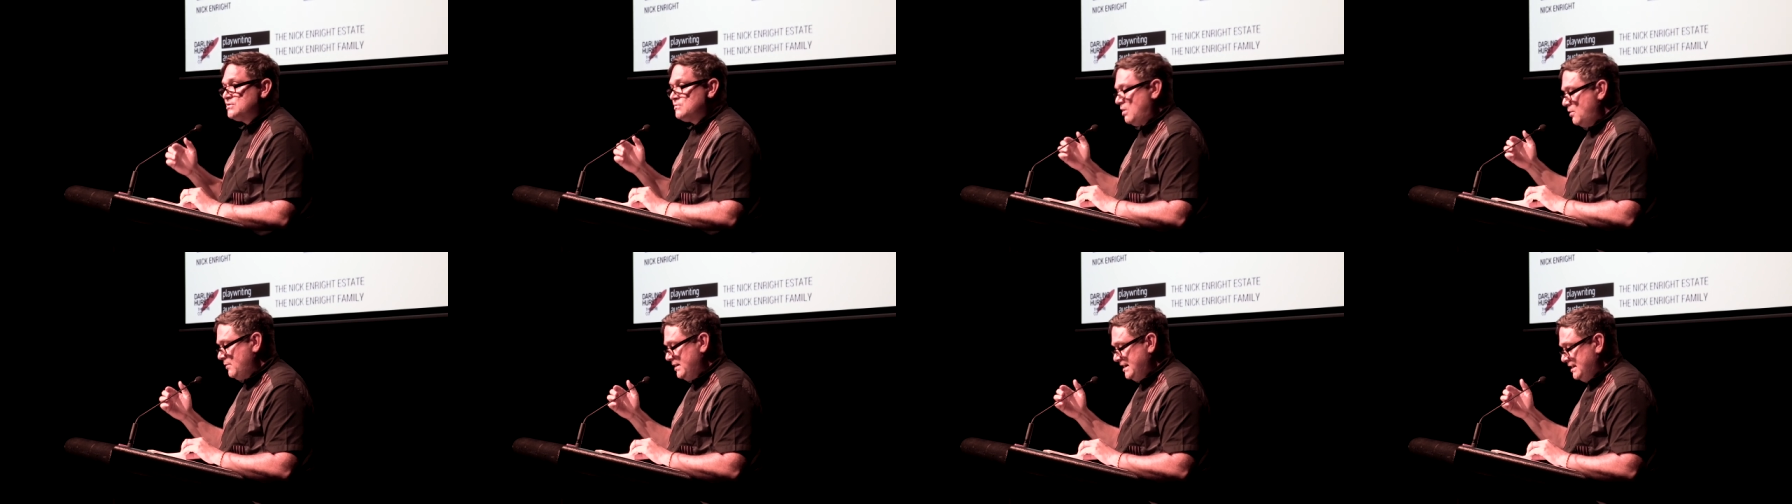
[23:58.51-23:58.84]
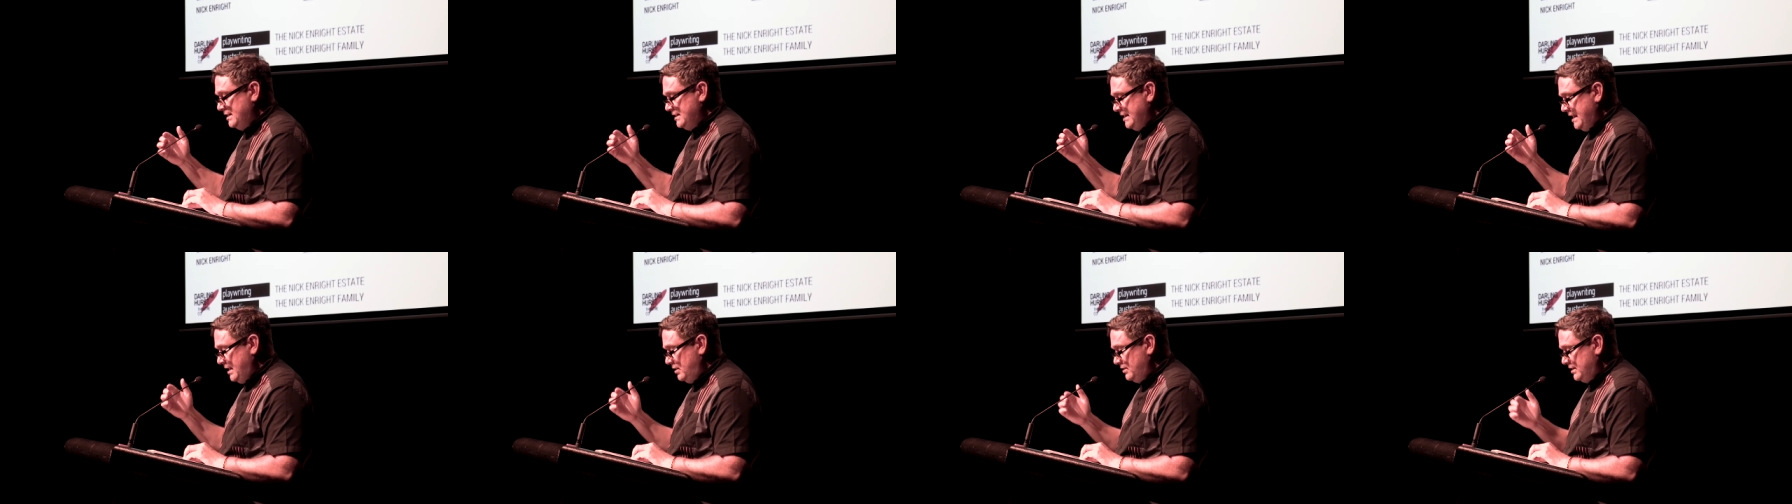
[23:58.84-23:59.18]

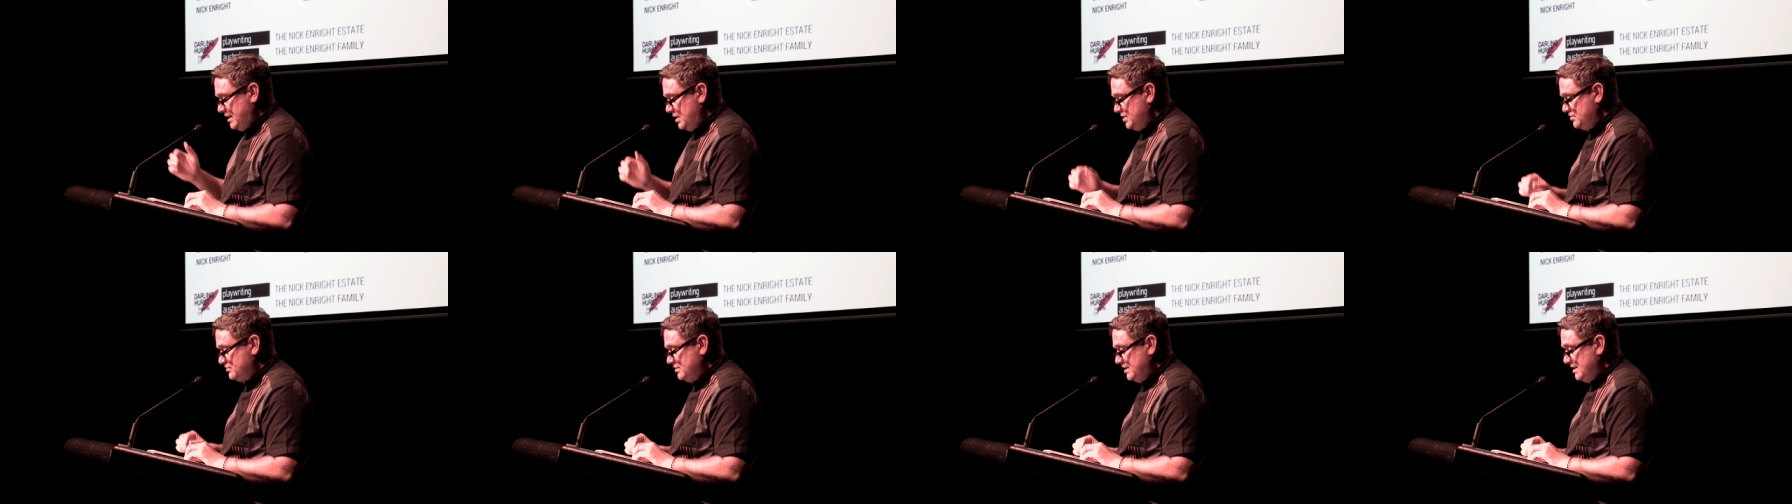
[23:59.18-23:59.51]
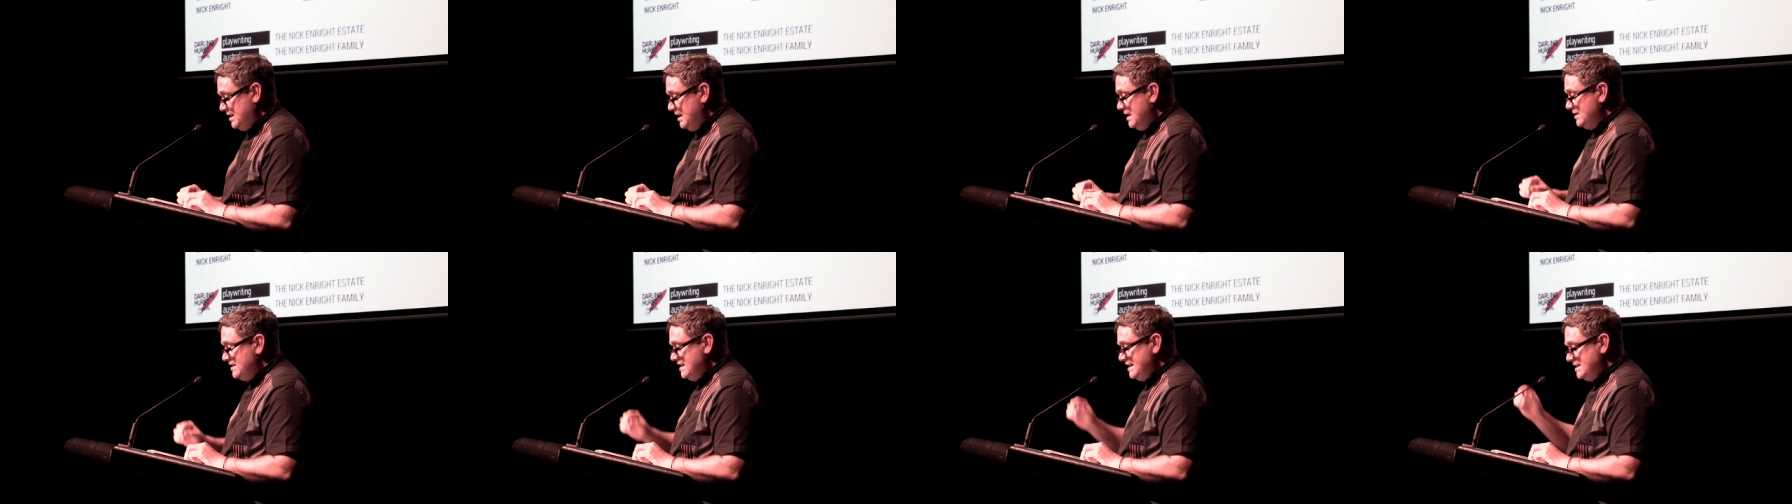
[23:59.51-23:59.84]
growing in our
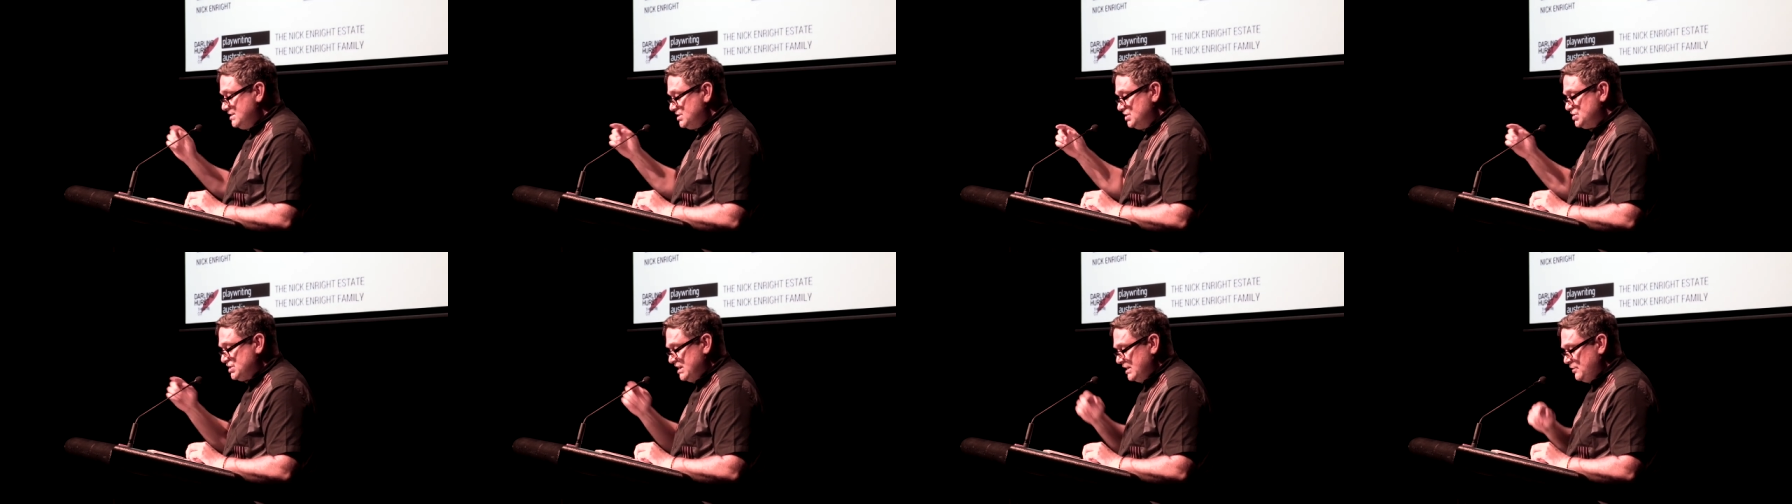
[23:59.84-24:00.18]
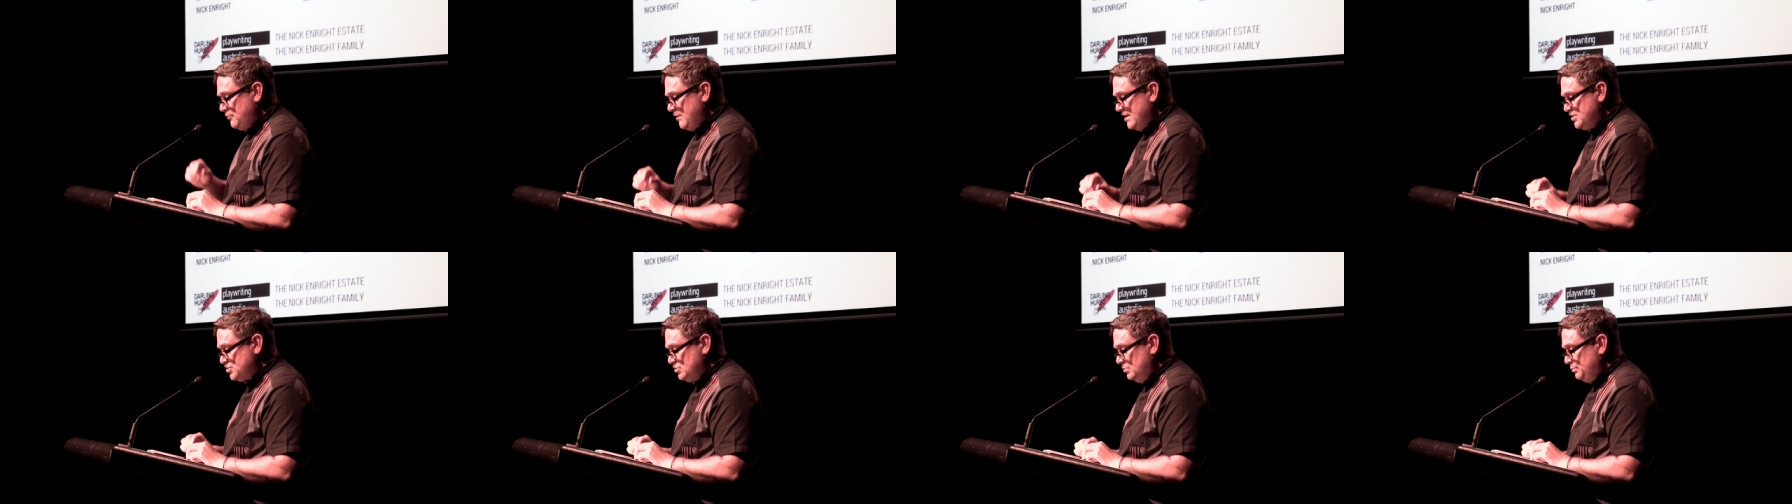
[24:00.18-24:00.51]
country, the
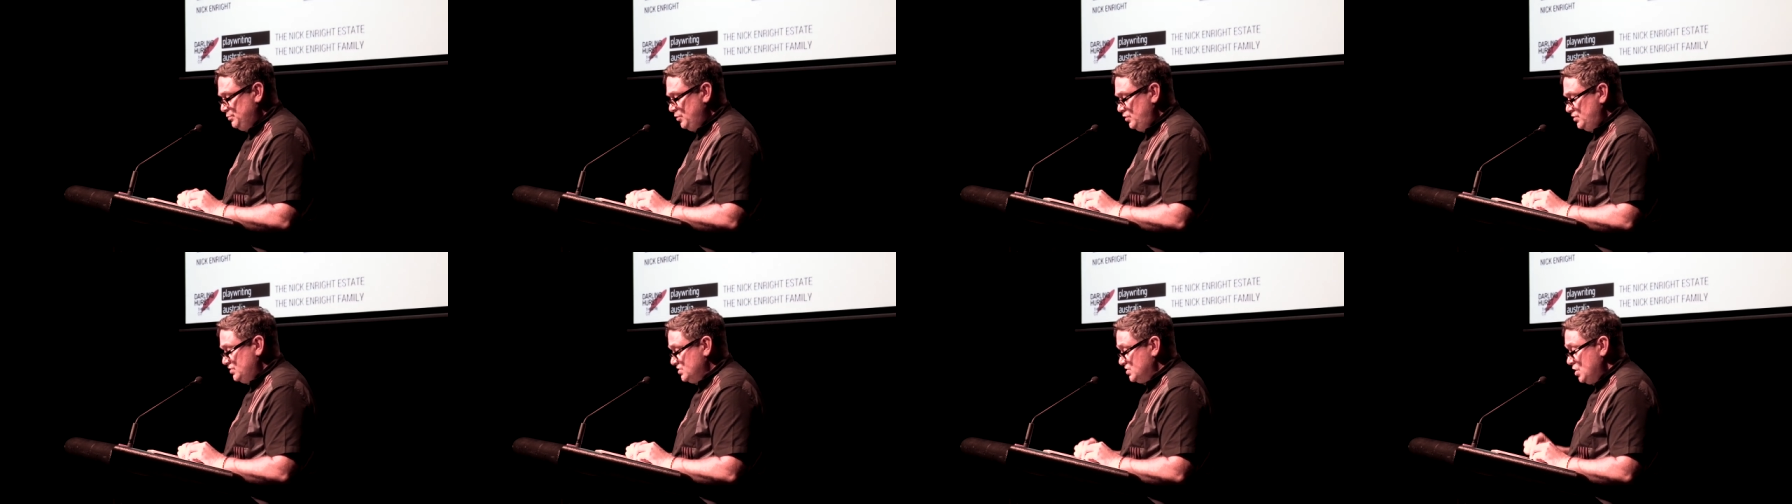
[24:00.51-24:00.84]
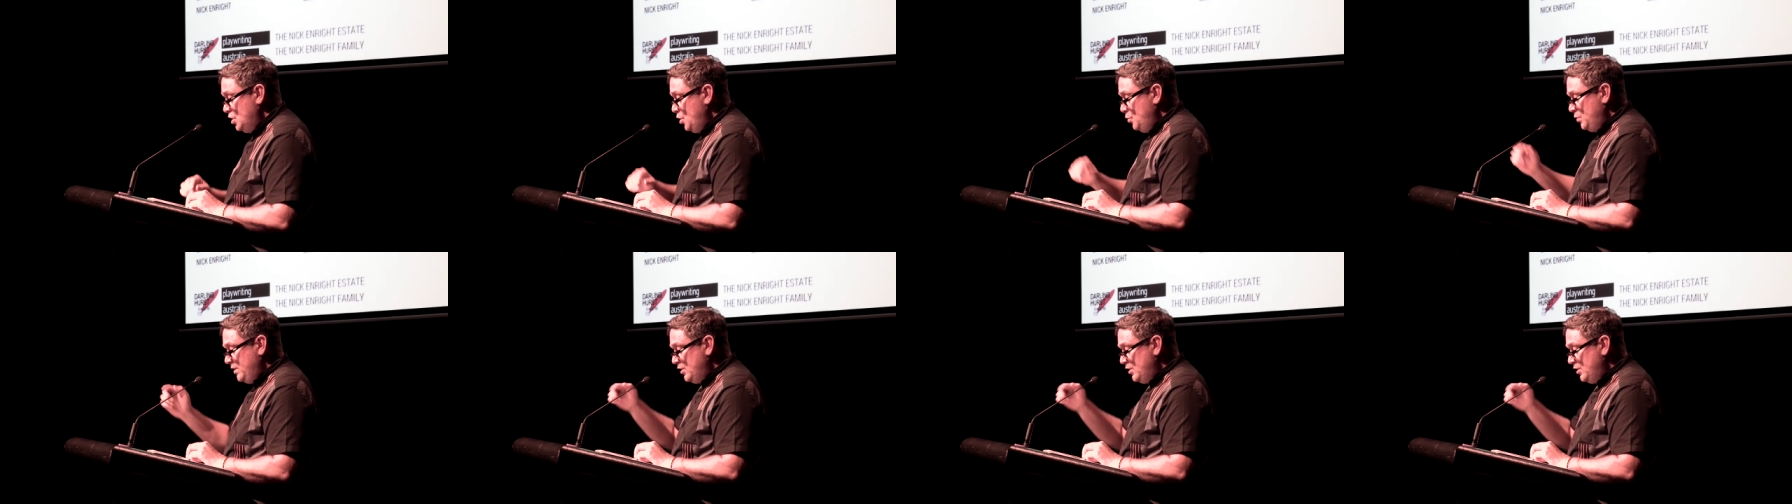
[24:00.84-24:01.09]
intergenerational burdens?